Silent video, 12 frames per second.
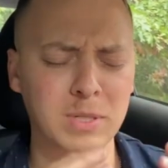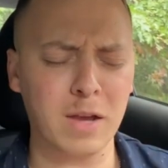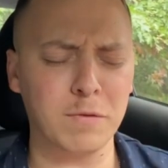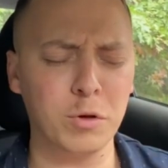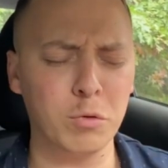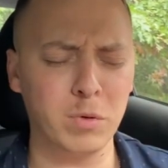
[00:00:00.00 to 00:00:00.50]

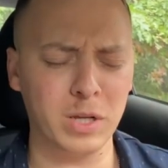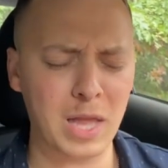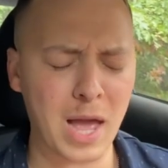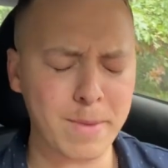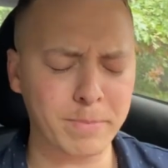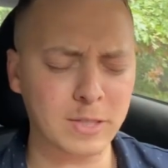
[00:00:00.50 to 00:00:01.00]
After you
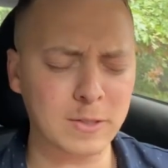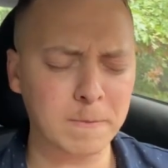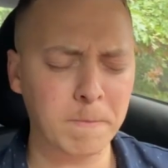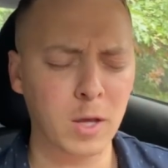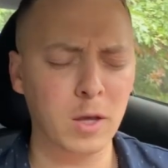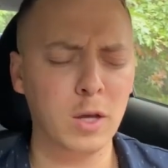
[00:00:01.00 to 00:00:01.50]
relapse,
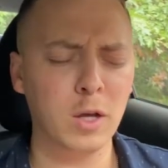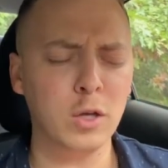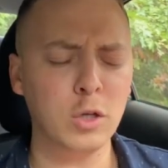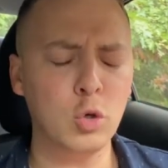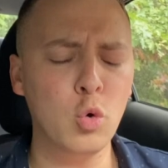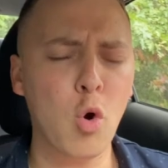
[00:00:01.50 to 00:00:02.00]

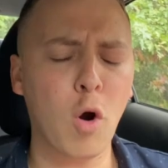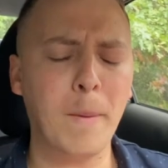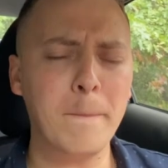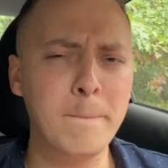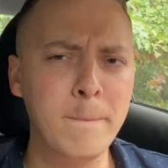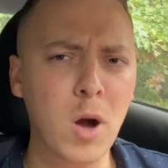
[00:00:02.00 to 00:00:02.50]
you are
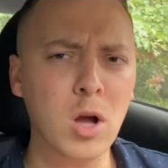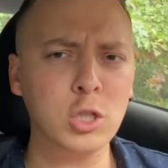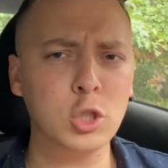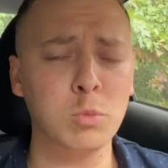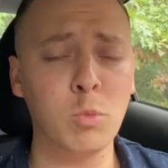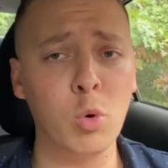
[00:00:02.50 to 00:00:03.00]

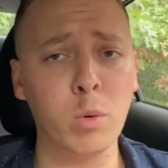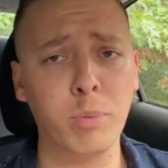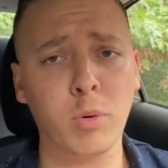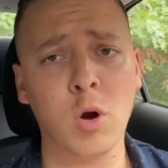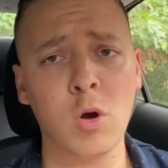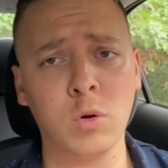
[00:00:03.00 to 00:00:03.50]
much more
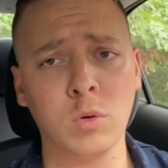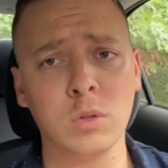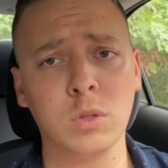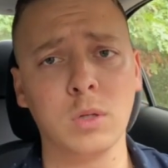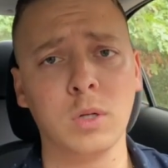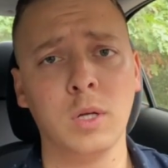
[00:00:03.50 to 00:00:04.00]

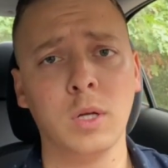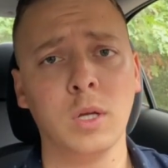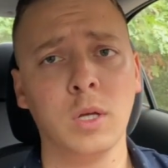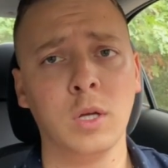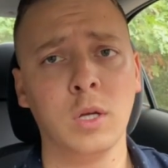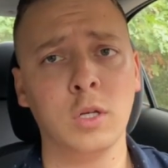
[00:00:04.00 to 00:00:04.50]
prone
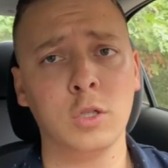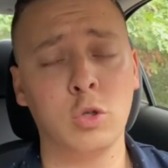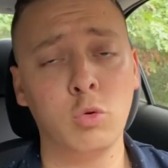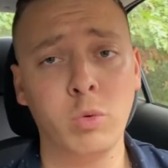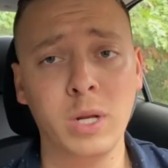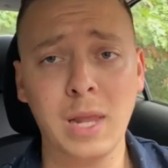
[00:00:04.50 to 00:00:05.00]

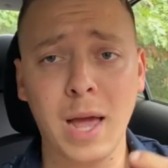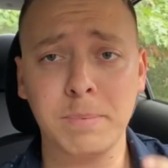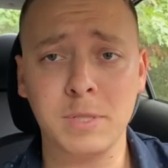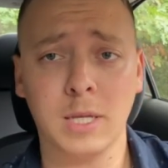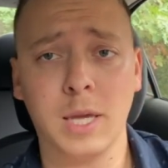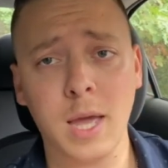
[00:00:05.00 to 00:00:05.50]
to
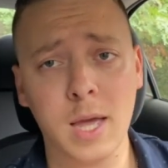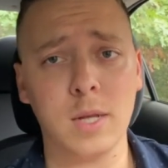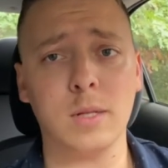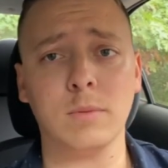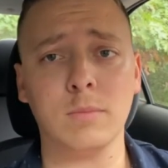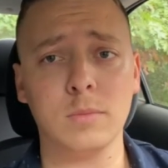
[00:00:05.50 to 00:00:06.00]
relapse
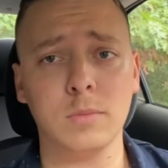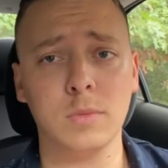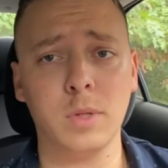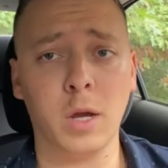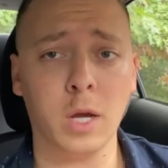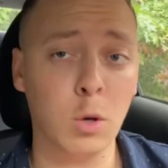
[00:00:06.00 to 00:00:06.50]
again
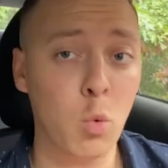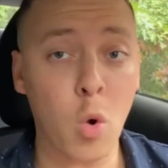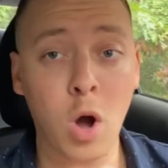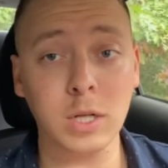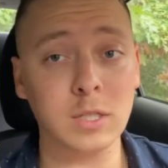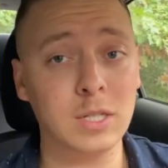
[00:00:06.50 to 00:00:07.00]
and
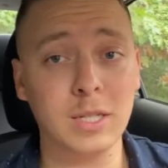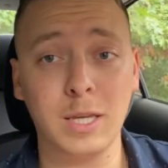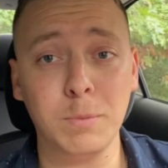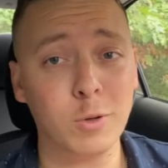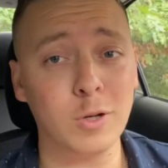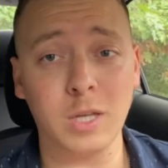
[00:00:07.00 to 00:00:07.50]
want to
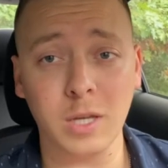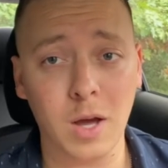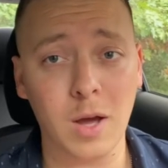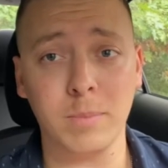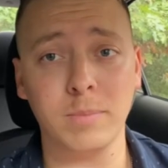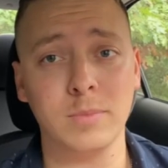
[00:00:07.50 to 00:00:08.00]
keep hooking up.